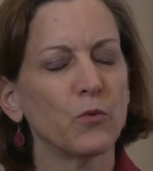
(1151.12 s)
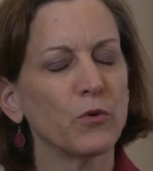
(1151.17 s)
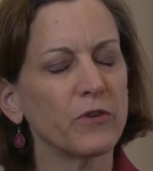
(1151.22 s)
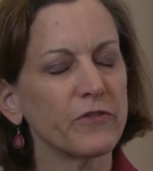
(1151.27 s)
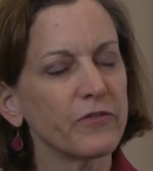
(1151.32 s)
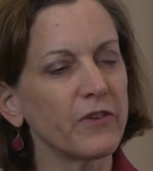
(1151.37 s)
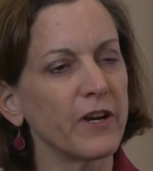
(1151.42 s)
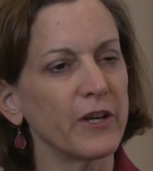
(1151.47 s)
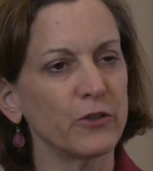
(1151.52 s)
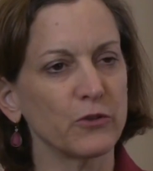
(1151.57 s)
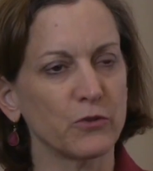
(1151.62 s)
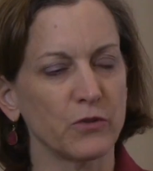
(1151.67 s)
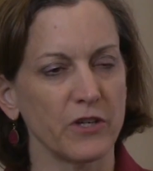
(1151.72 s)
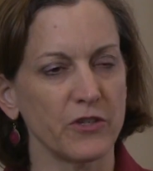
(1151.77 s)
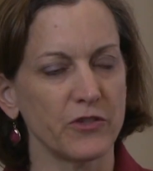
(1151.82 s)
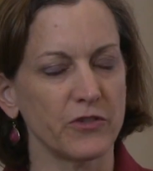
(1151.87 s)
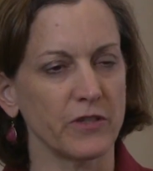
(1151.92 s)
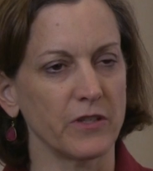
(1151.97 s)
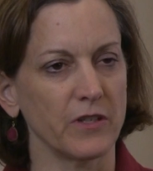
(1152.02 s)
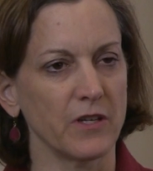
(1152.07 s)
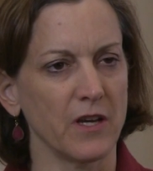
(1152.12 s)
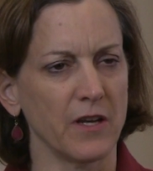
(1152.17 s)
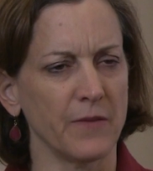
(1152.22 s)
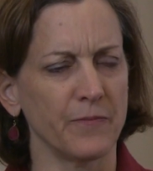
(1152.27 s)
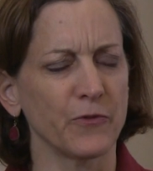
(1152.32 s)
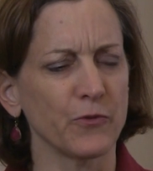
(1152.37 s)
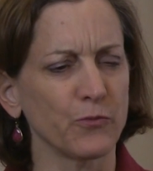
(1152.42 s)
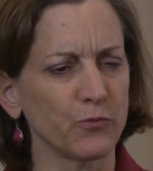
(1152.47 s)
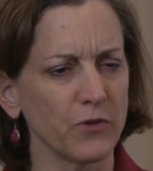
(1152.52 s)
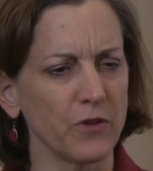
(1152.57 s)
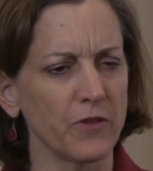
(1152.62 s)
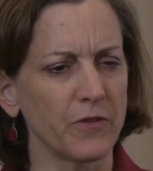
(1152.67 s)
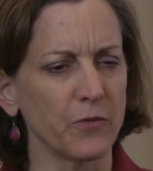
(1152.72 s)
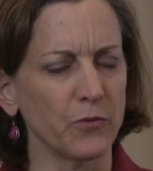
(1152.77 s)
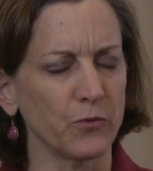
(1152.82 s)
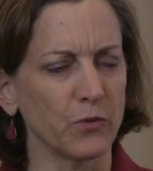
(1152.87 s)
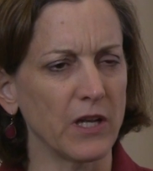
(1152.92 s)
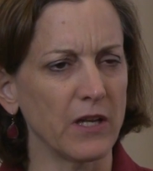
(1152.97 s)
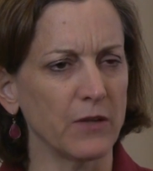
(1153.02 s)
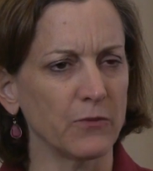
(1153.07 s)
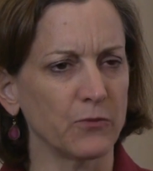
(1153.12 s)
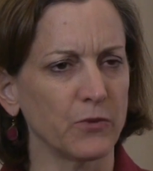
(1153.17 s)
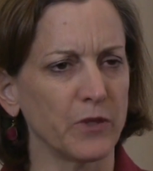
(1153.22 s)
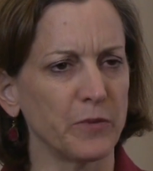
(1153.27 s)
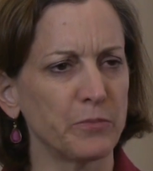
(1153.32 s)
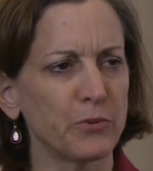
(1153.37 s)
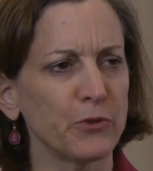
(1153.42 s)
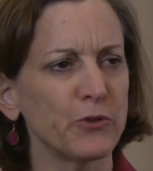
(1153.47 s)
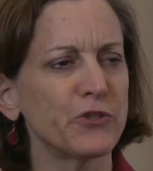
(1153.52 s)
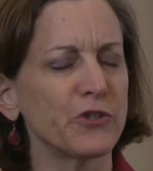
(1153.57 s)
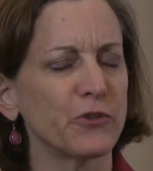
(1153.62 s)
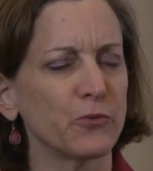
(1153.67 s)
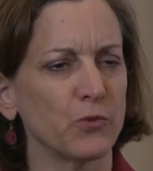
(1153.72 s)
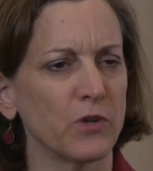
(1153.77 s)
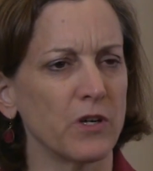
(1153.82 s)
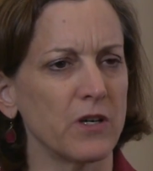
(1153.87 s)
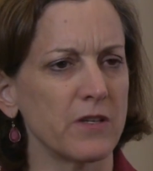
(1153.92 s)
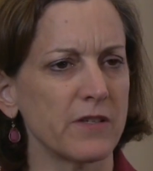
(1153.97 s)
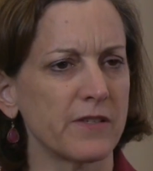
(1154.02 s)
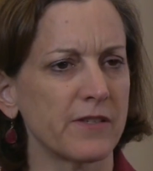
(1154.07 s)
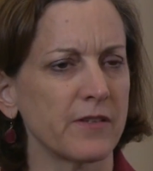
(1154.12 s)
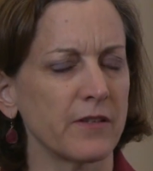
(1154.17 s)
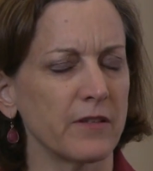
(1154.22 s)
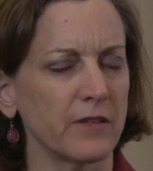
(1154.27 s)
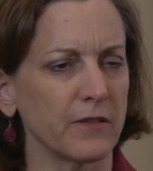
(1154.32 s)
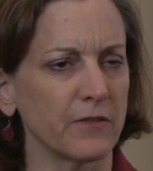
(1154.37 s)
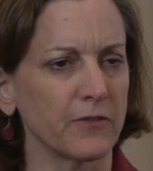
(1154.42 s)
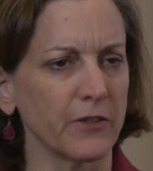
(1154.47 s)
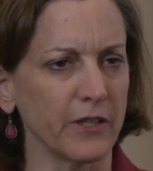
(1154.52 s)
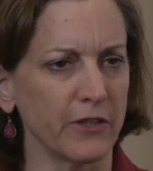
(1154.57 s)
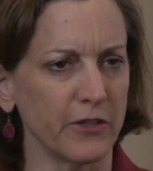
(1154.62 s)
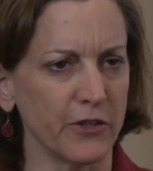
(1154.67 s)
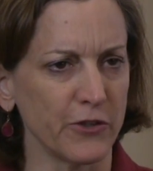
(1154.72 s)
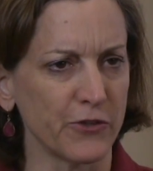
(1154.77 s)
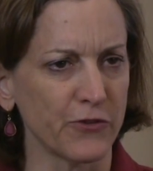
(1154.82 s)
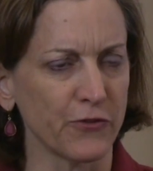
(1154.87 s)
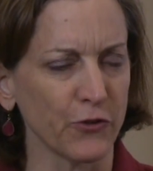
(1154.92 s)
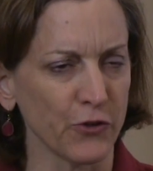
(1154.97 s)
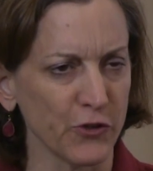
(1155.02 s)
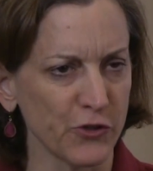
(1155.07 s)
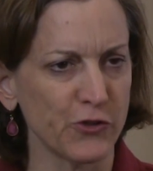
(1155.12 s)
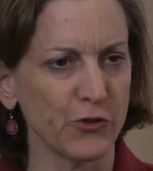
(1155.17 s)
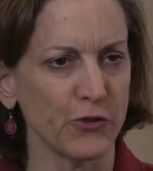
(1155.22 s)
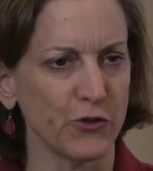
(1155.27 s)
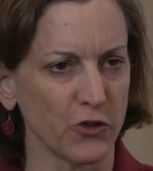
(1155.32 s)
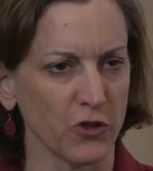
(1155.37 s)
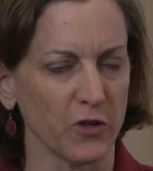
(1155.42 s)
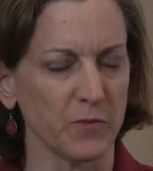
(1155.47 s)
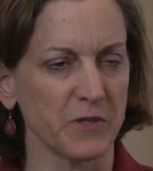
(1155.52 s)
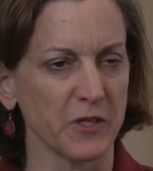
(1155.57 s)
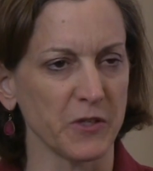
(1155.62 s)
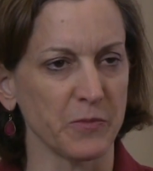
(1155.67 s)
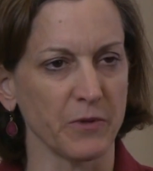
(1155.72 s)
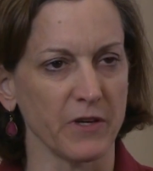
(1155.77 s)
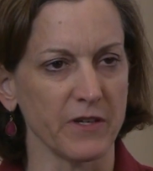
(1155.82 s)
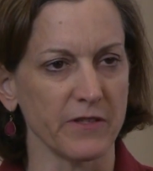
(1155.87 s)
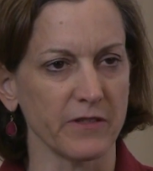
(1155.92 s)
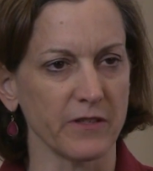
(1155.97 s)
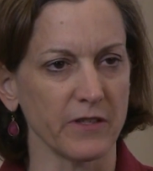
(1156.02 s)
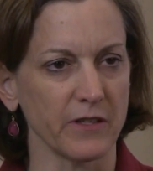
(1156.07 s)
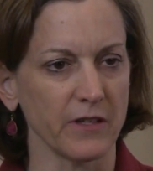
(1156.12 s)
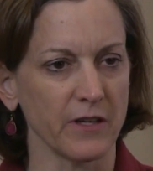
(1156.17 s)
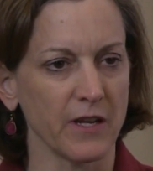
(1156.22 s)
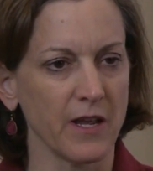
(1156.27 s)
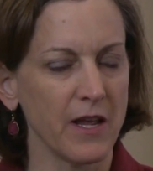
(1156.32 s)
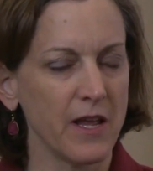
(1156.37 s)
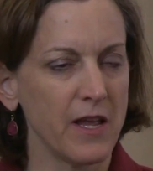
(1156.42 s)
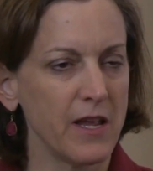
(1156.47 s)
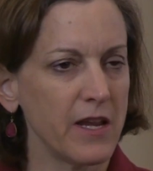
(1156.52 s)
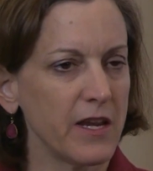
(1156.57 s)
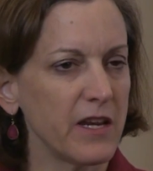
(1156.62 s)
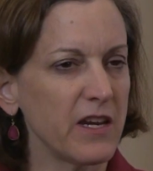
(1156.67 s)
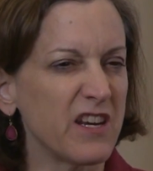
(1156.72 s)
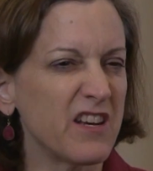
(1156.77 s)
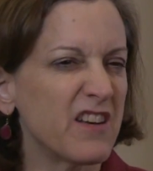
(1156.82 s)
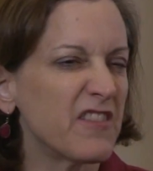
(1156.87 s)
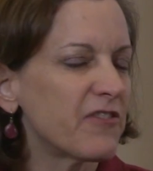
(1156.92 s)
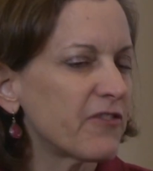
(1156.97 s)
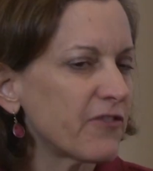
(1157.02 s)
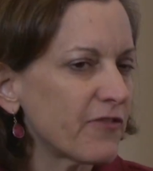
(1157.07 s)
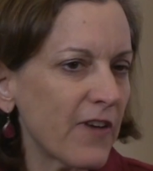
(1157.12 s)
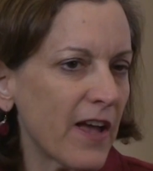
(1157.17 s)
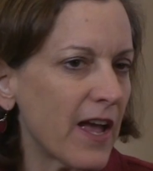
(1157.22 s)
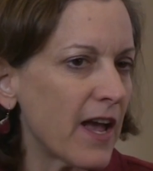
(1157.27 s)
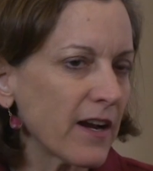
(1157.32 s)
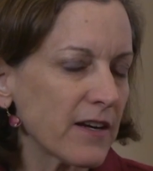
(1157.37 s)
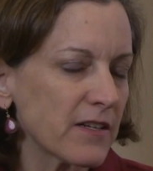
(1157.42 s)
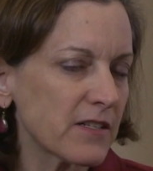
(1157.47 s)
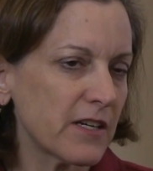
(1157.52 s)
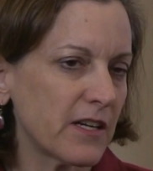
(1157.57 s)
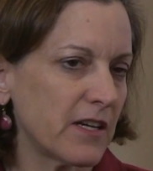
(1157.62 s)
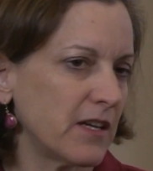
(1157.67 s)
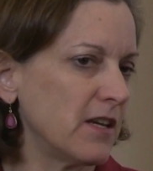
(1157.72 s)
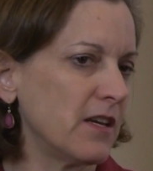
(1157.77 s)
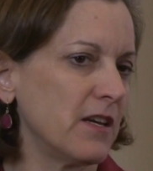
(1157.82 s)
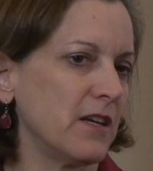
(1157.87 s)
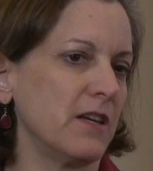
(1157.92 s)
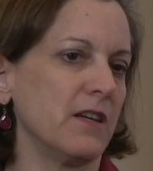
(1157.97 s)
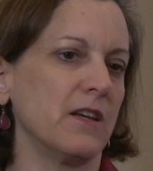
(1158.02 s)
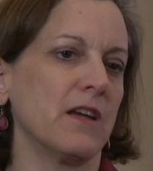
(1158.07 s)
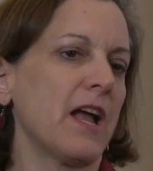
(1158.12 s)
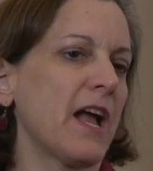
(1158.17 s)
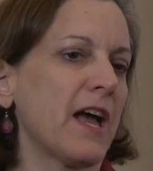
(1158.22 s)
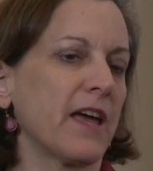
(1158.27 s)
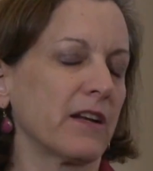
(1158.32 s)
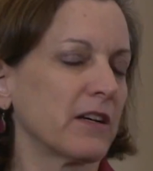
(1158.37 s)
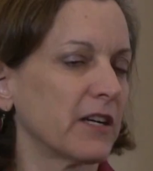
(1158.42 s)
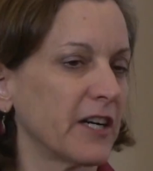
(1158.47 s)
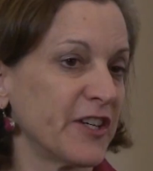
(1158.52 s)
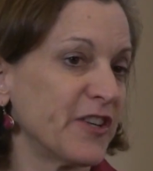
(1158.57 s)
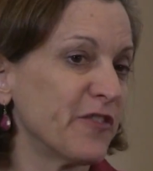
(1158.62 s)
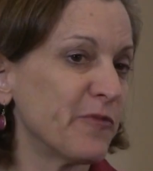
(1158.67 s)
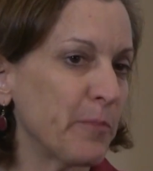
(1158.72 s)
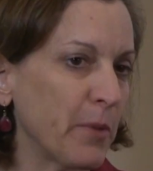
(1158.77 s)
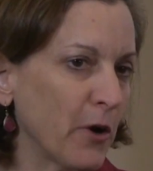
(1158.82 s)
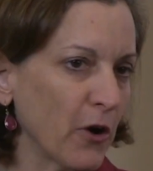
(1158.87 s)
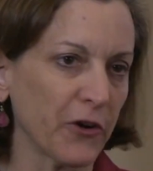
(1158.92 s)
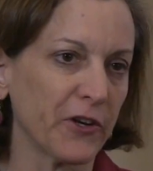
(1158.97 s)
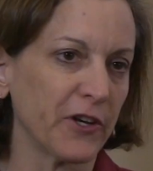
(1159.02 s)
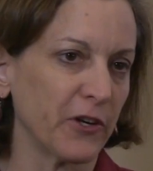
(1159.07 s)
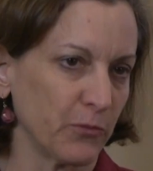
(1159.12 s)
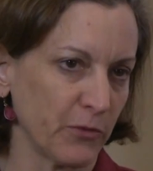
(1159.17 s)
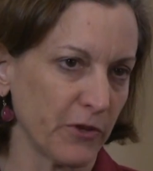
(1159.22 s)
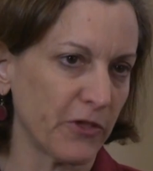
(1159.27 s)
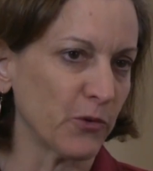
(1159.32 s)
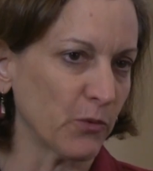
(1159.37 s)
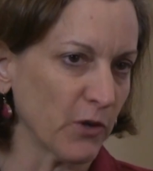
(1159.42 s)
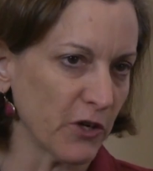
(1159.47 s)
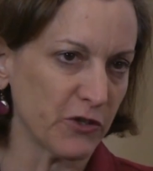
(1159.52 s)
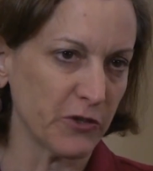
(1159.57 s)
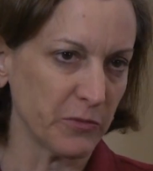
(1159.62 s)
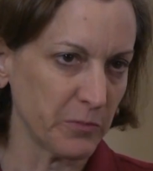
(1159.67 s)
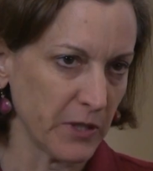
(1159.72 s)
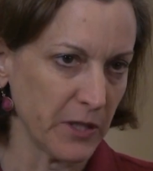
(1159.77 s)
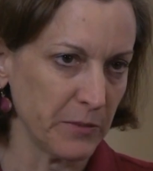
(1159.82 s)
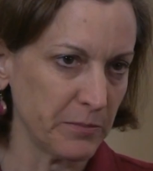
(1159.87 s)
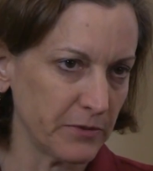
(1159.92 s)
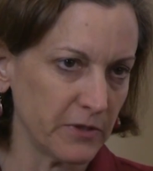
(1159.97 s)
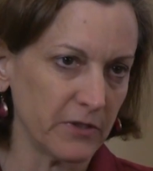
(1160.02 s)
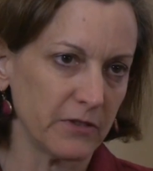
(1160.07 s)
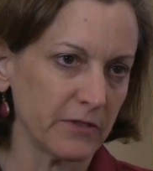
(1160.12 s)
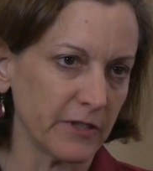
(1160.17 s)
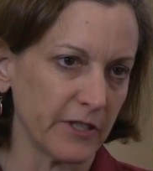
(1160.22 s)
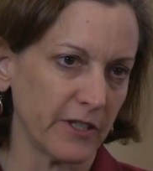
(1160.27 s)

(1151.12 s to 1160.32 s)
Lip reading: One final question. When Putin was in his first 2 terms as president, in effect, he had a kind of bargain with the Russian people.